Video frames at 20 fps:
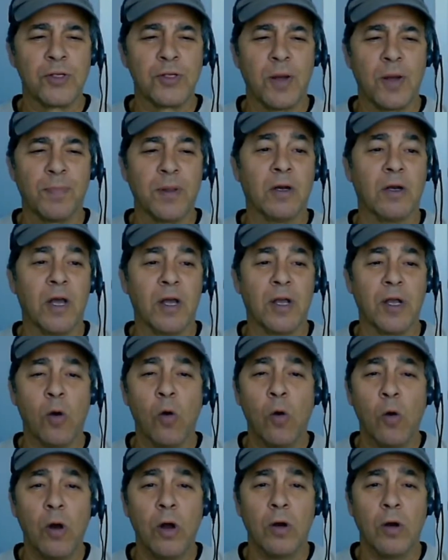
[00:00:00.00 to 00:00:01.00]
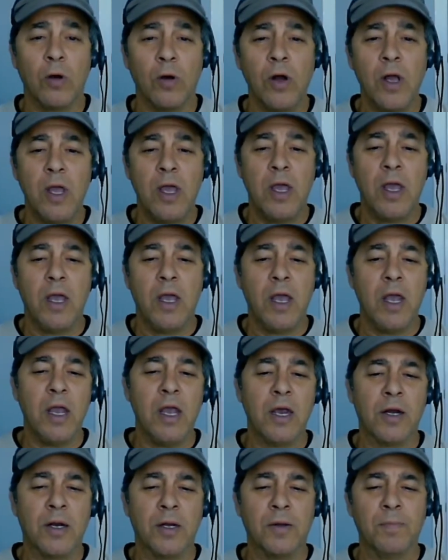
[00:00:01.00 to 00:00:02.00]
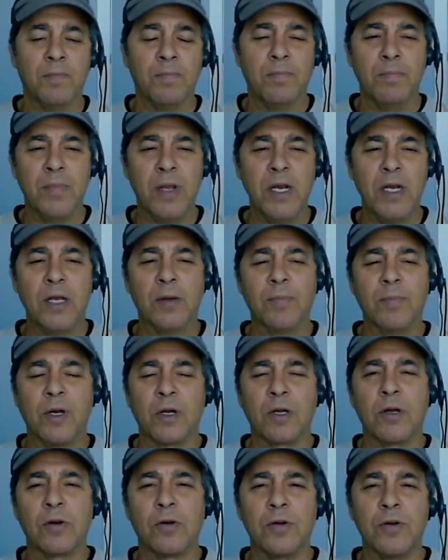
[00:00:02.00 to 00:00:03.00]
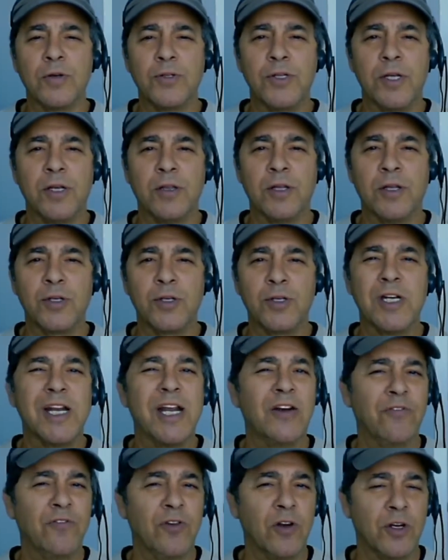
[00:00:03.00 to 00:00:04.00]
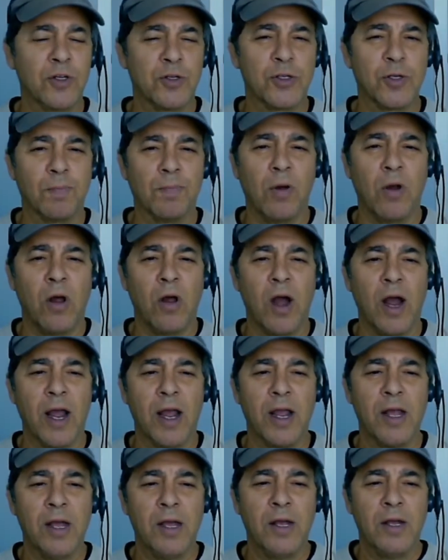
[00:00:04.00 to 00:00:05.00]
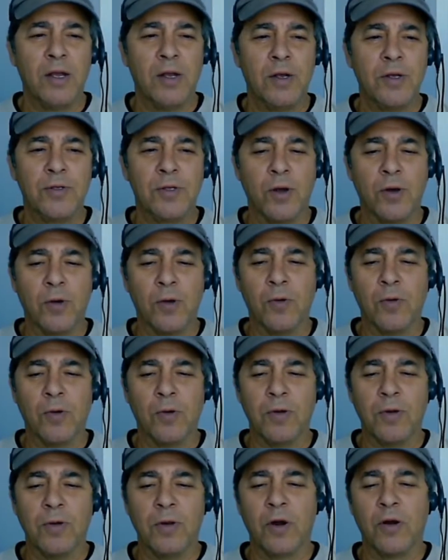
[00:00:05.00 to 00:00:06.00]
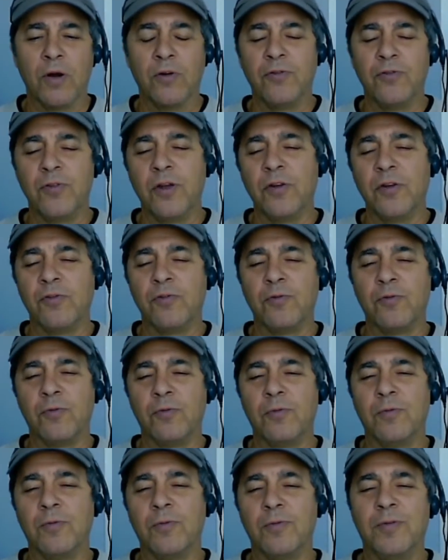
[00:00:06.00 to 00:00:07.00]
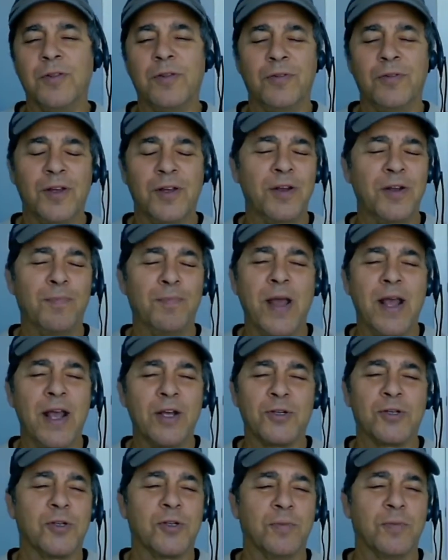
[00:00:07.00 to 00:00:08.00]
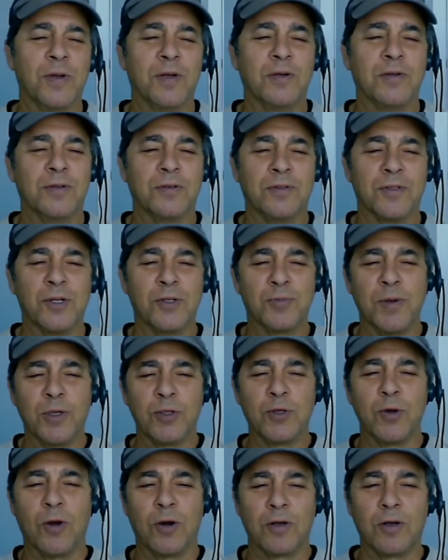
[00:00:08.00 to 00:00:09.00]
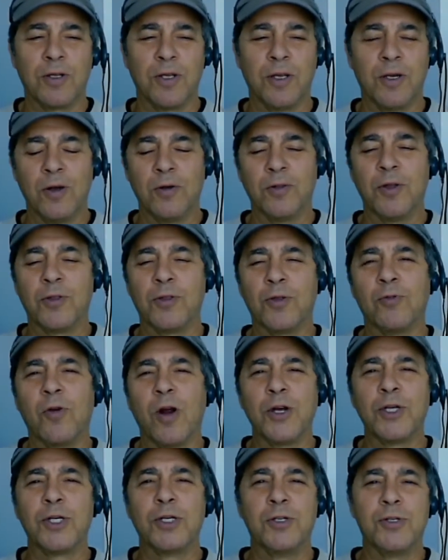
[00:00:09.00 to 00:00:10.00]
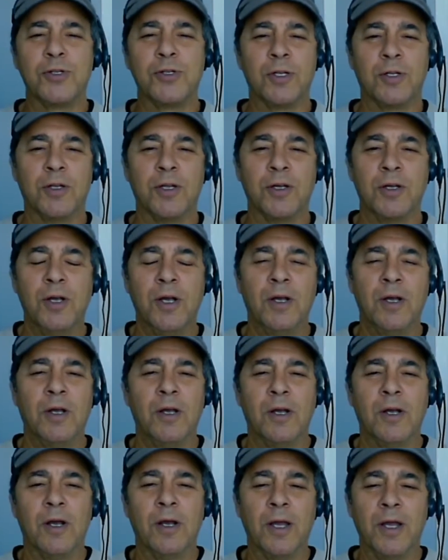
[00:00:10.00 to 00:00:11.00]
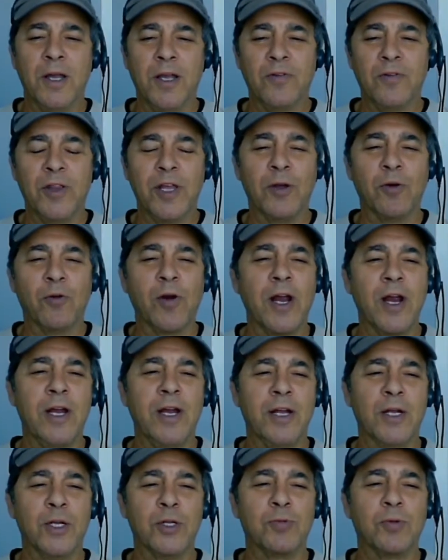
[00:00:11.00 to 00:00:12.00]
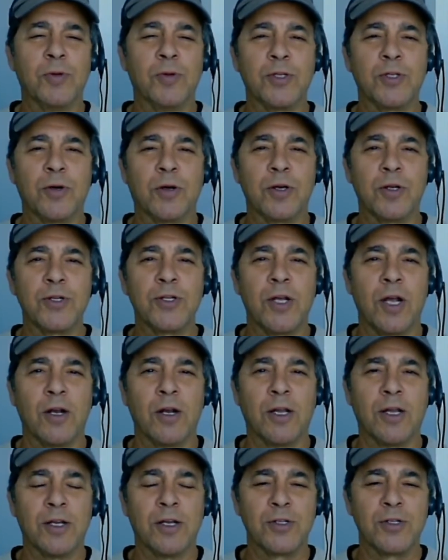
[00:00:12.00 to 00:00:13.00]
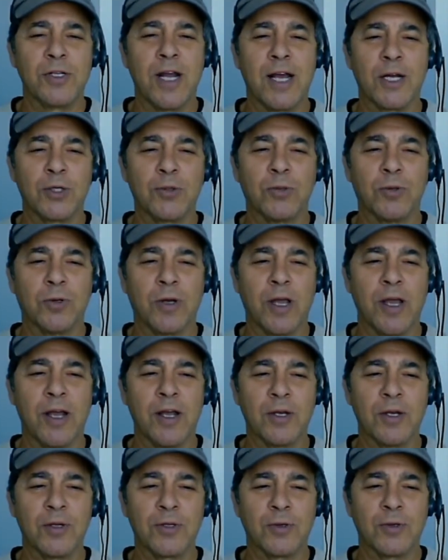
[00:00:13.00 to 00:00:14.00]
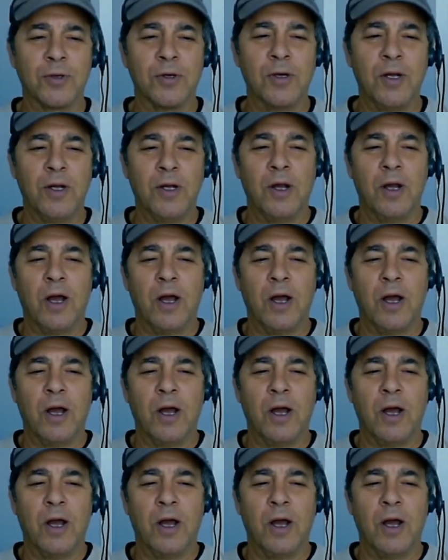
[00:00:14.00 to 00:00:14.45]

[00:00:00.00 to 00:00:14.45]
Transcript: something like oil in a medium, in a currency that's an infinite supply. So, if in the past there's been talk, that the Russians and even the Iranians would start selling us natural gas or